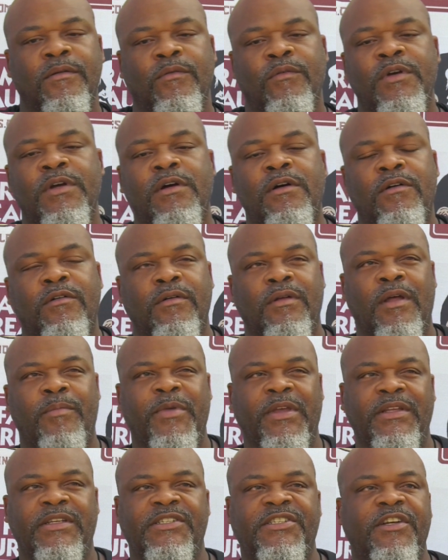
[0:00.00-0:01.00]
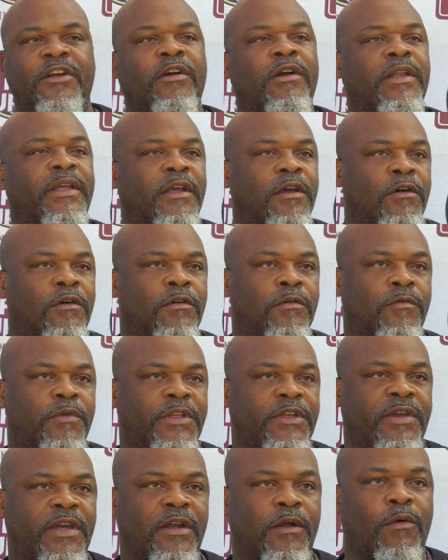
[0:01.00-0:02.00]
Well, I mean, just early on when
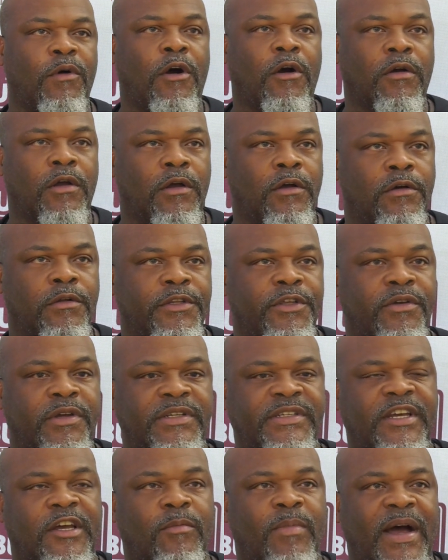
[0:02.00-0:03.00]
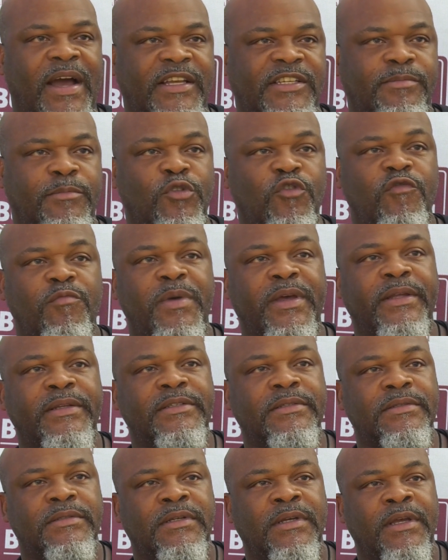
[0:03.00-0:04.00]
you get a walk-on, you can tell by his movement,
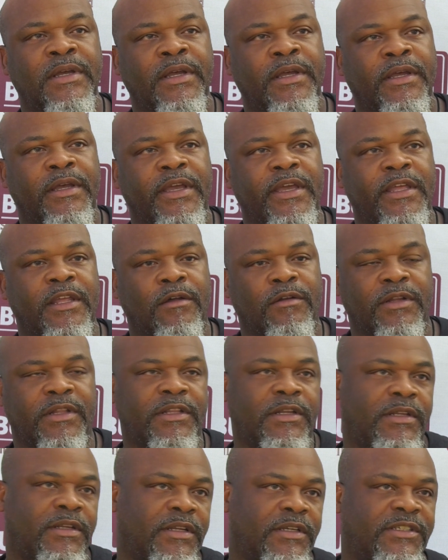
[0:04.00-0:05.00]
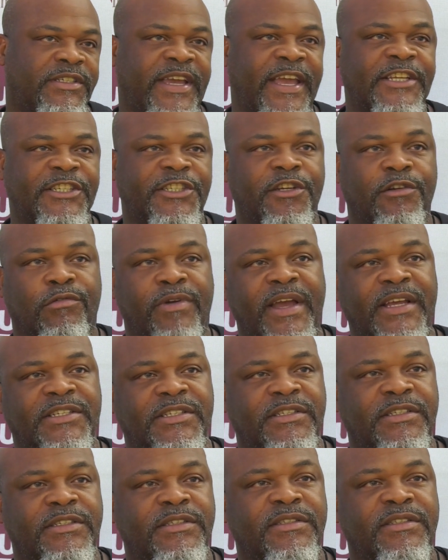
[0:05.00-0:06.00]
you know, the change of
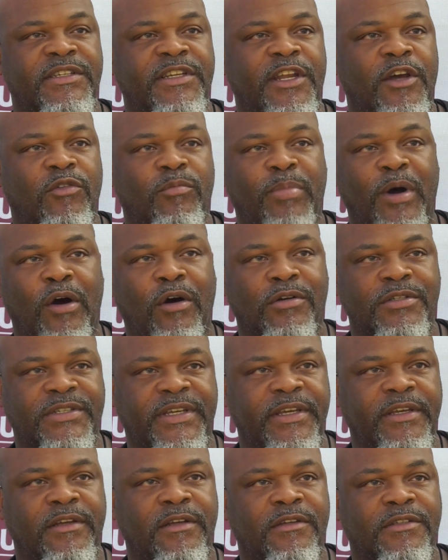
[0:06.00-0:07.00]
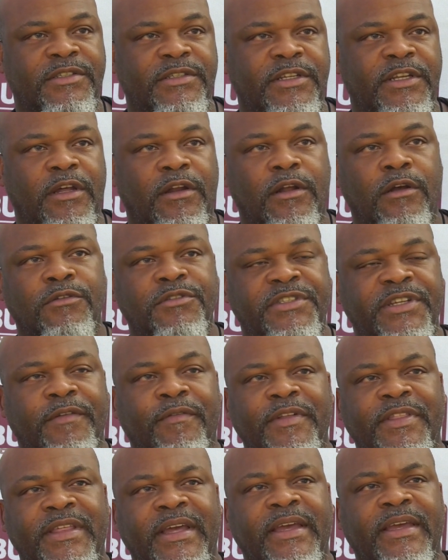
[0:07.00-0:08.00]
direction, you know, ball skills, you know, those
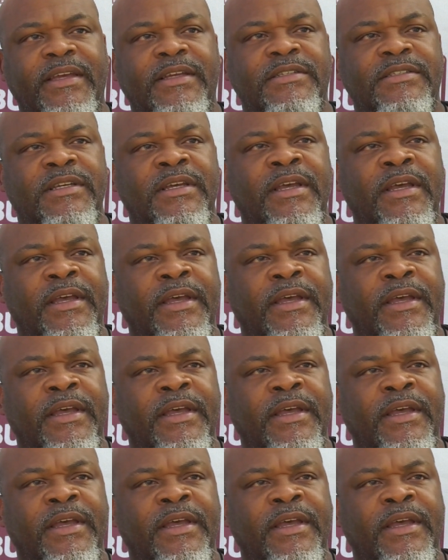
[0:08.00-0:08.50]
different things.